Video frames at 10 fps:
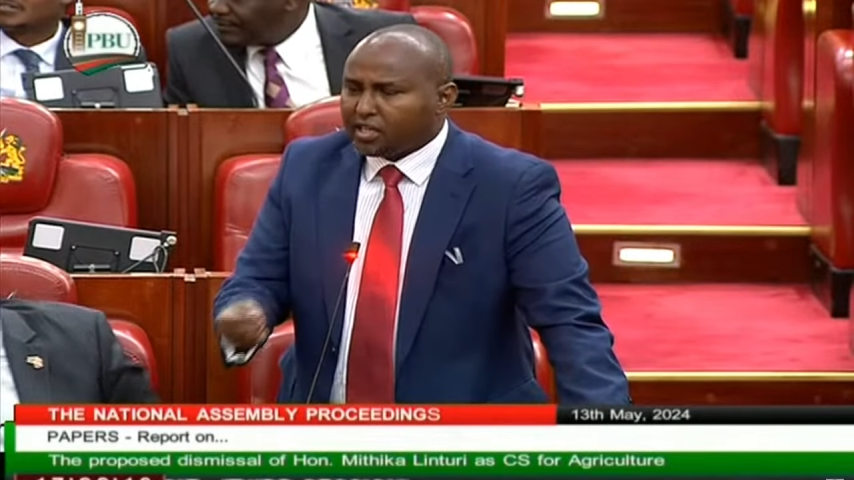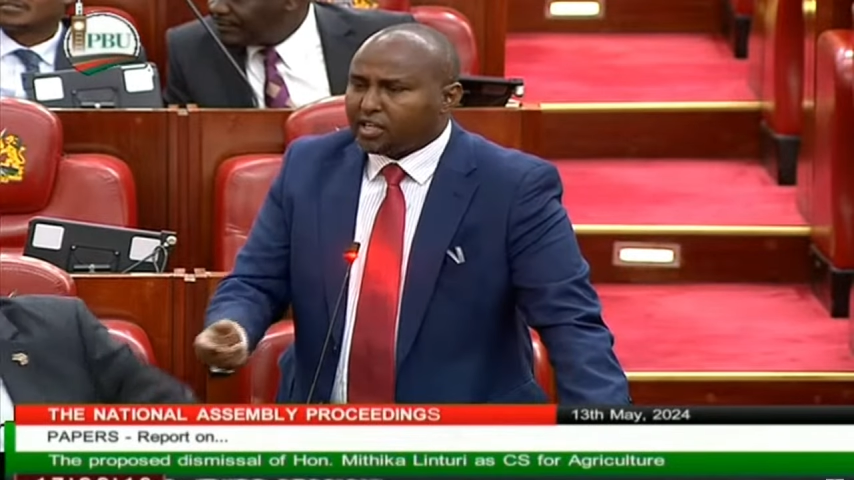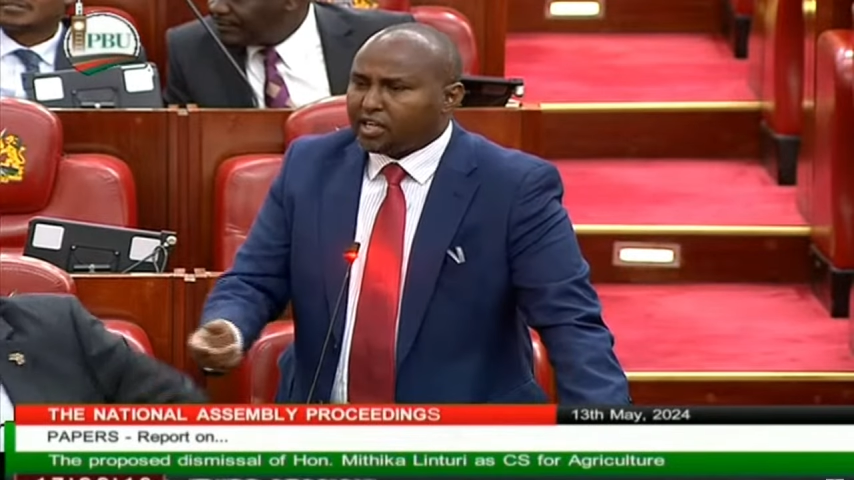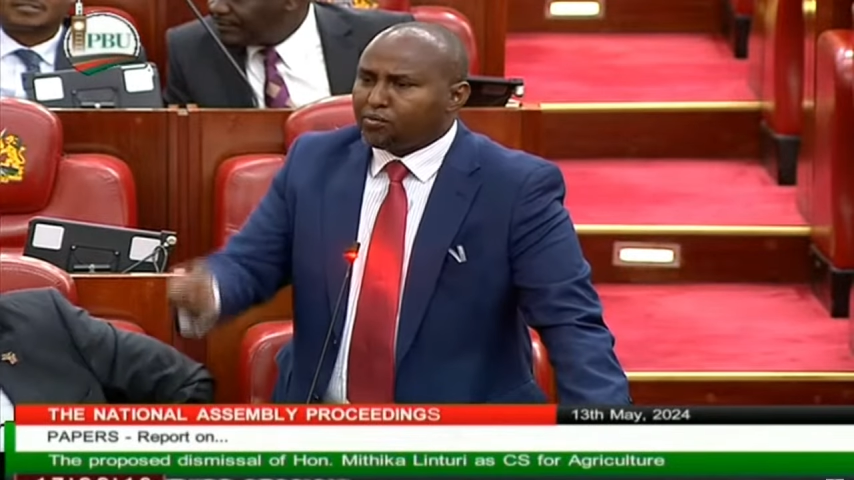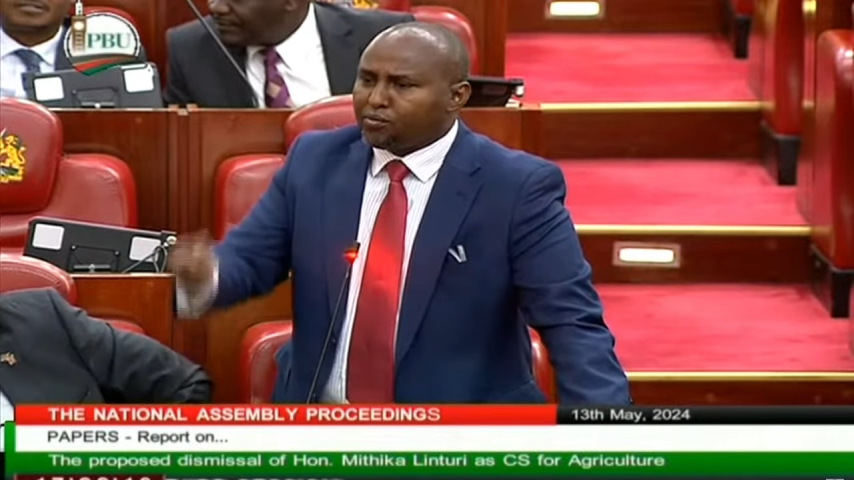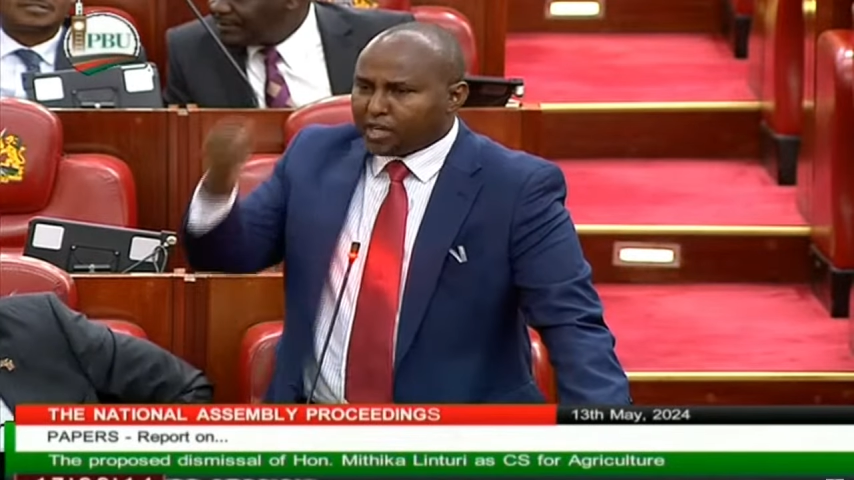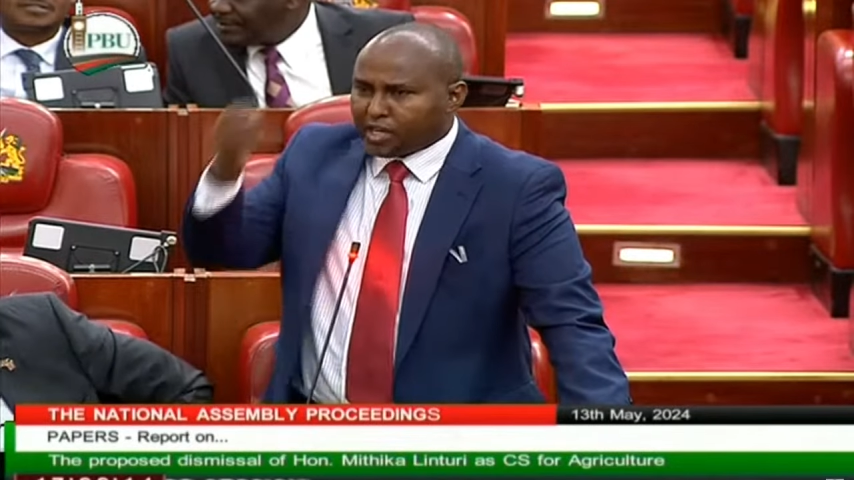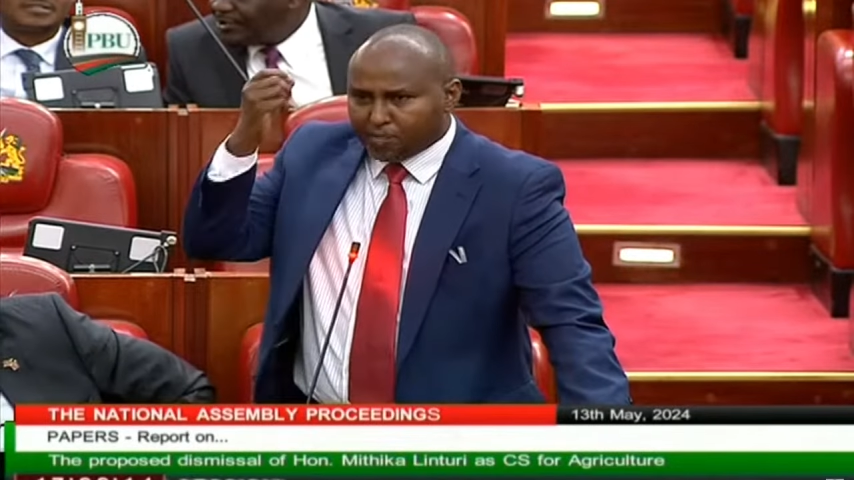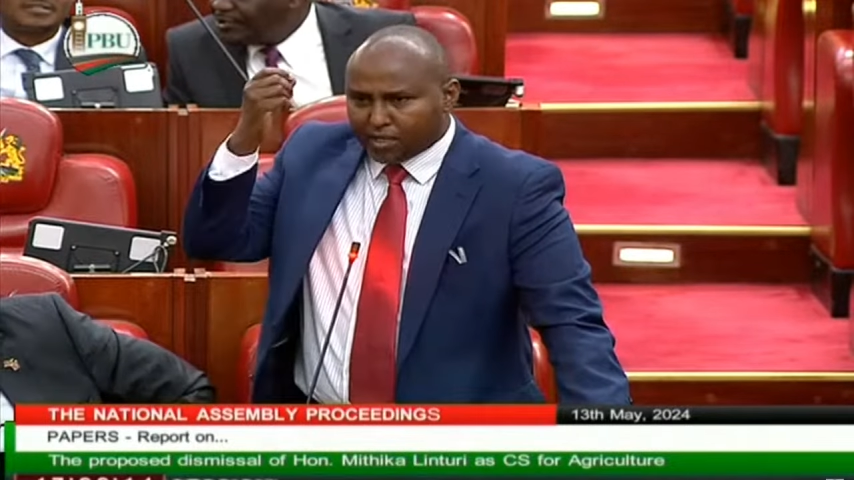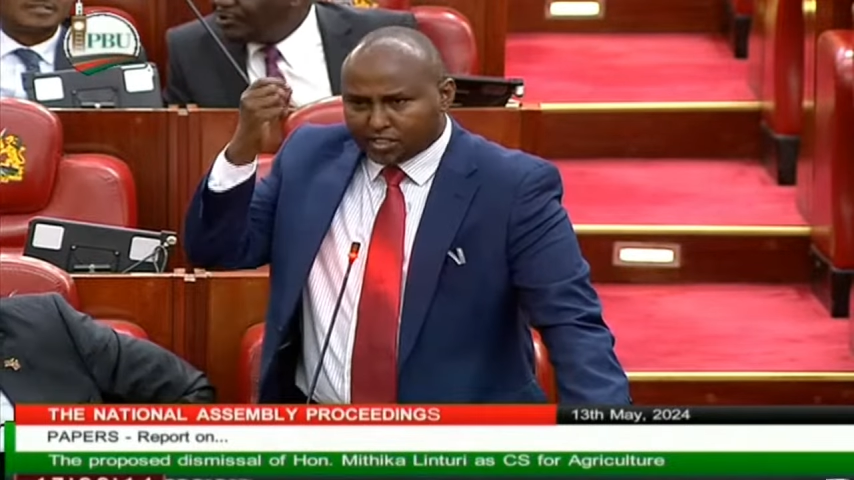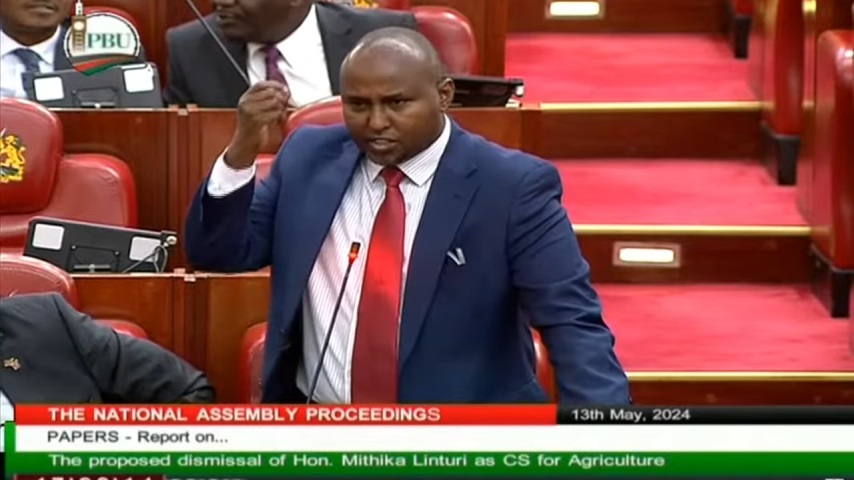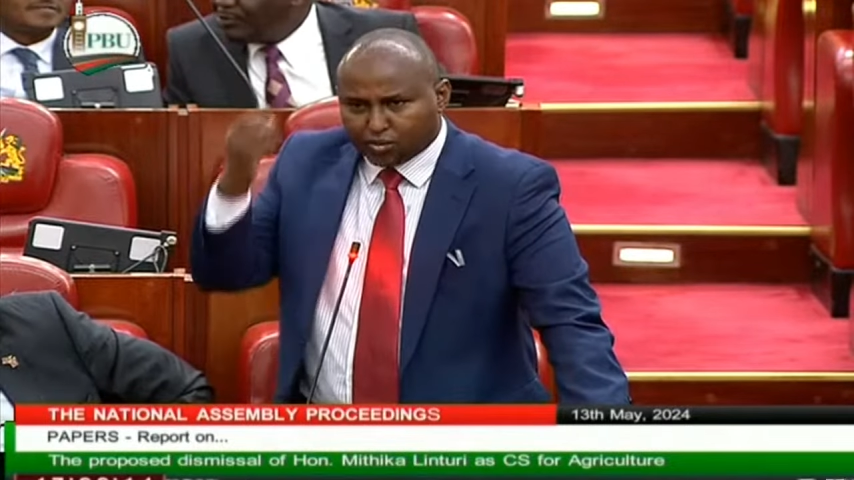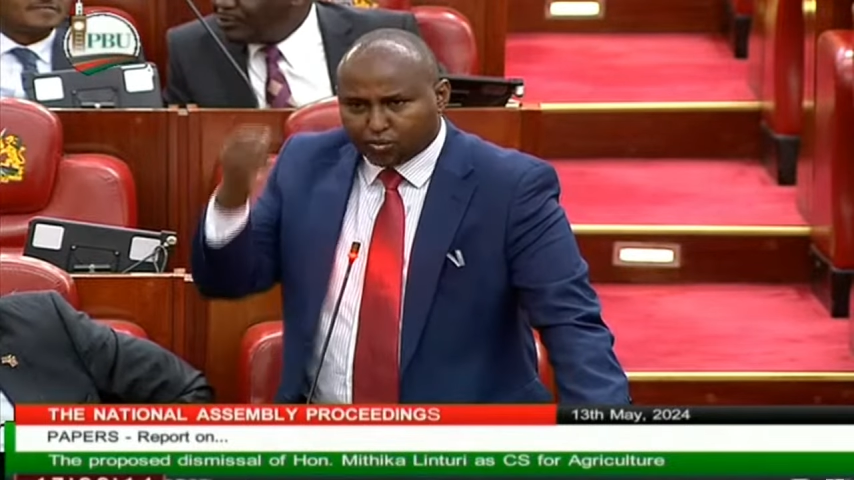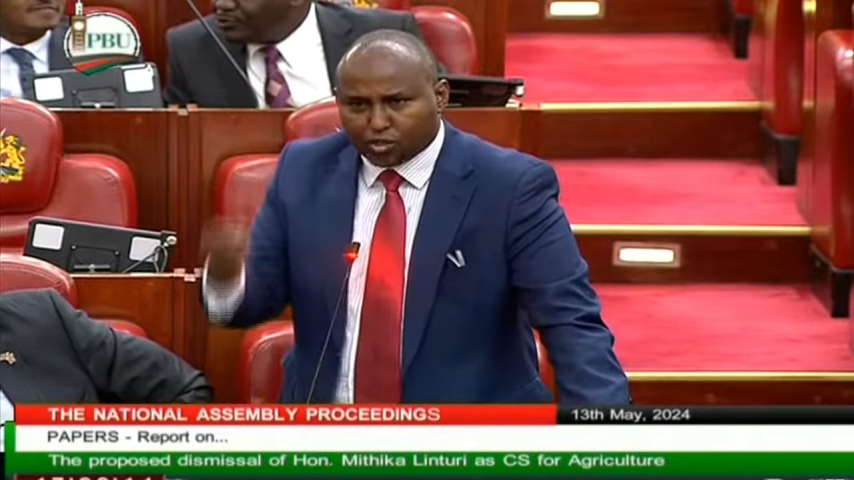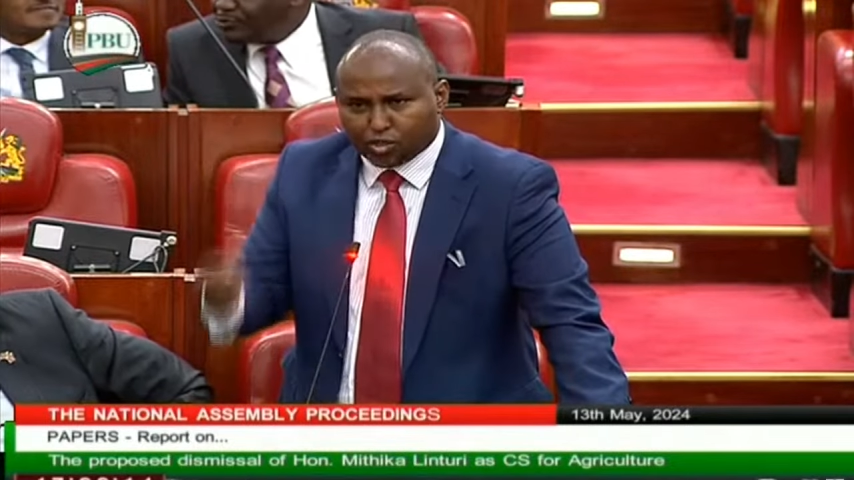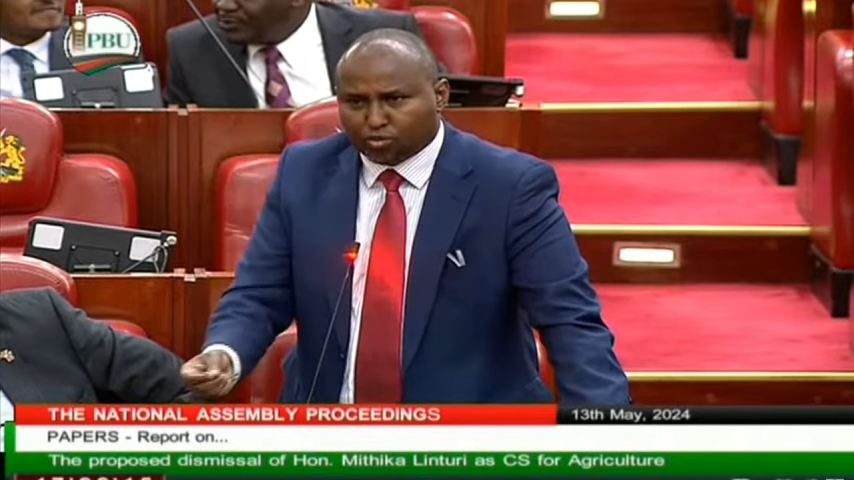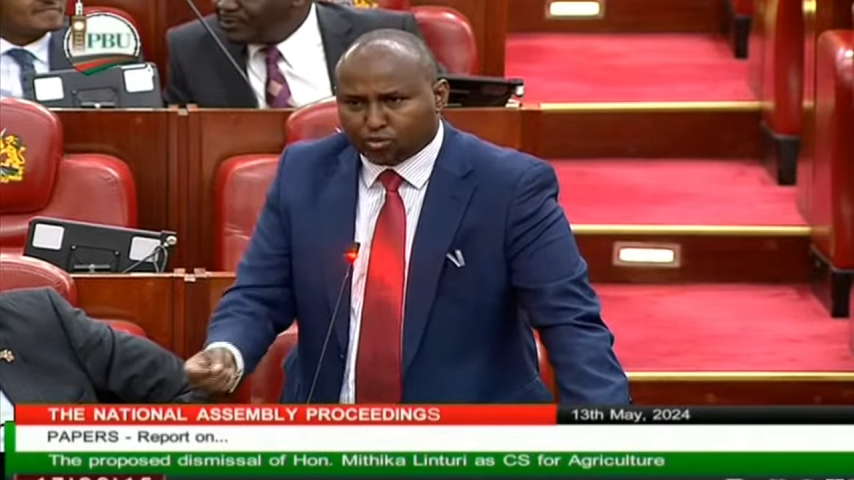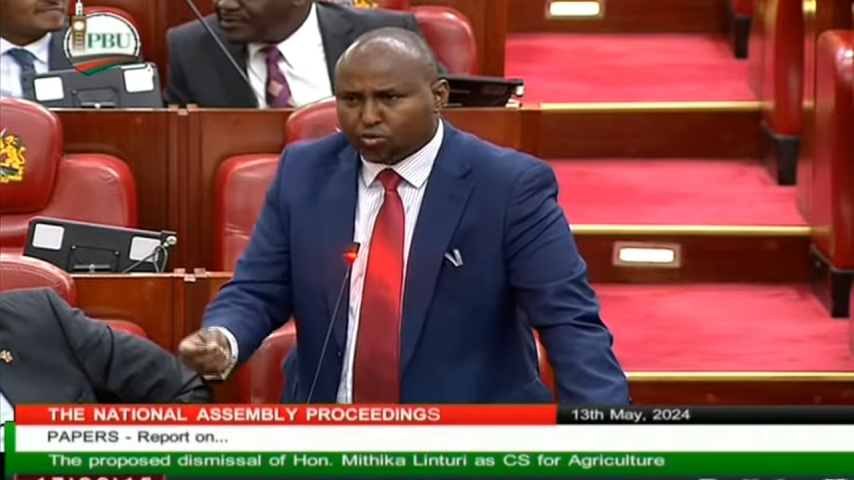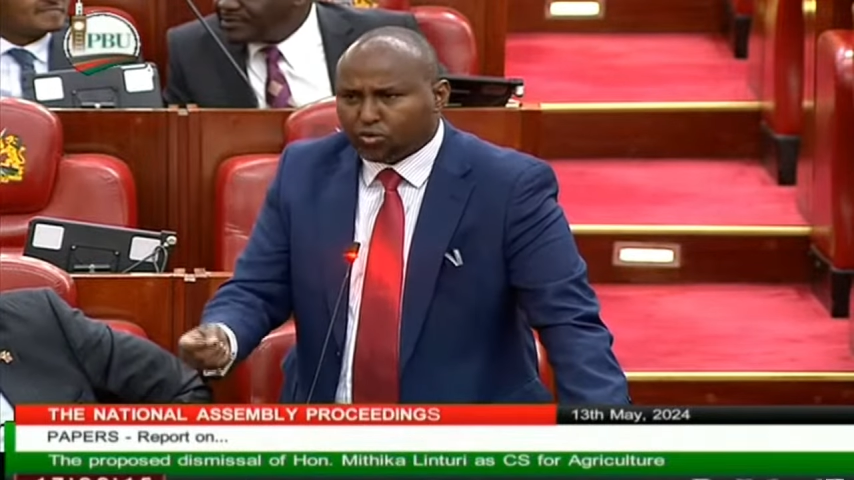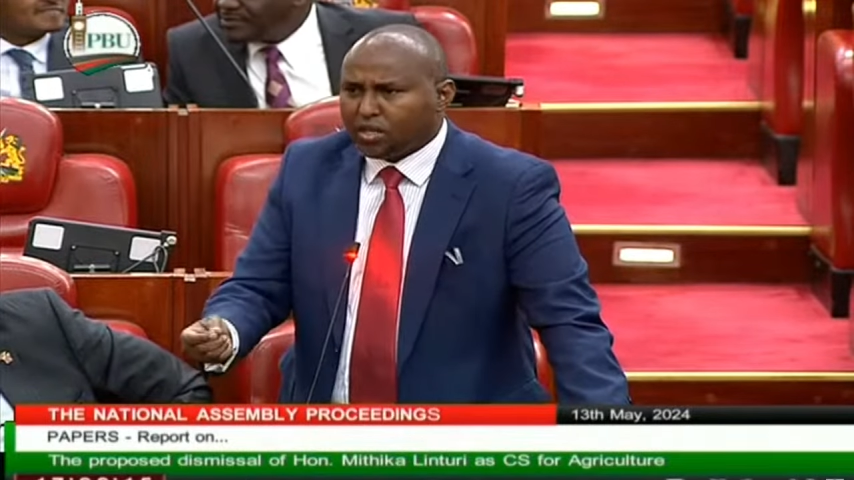then fake medicine will go
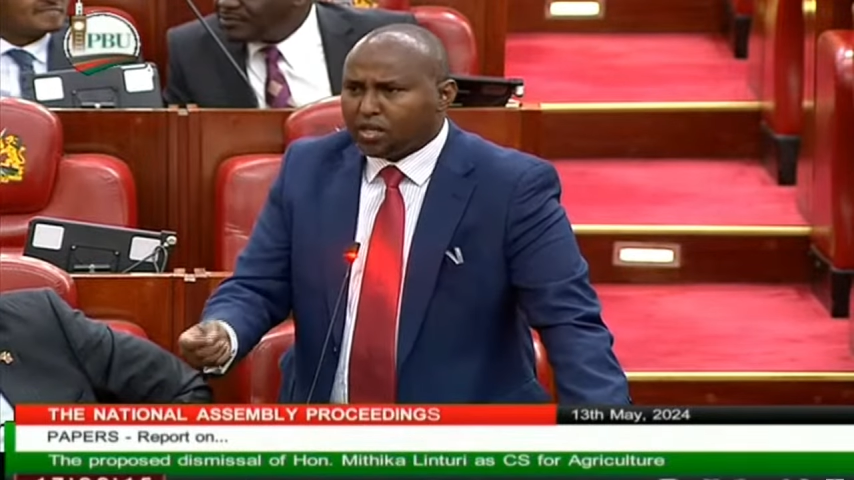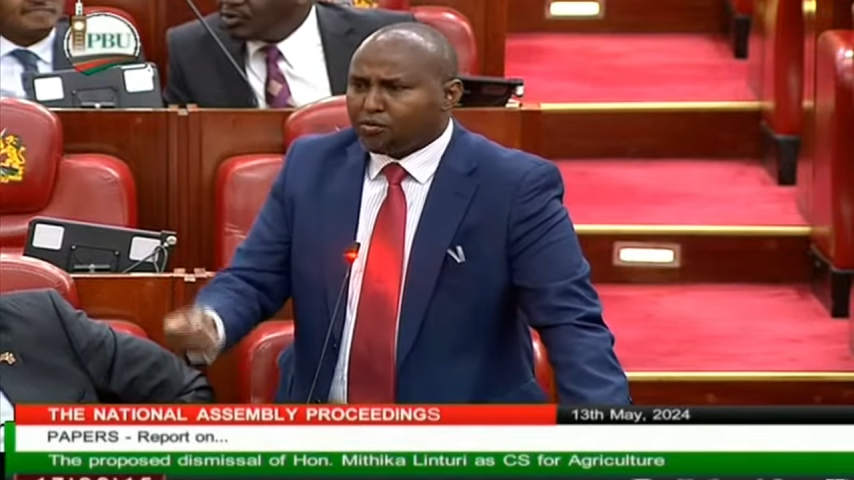through,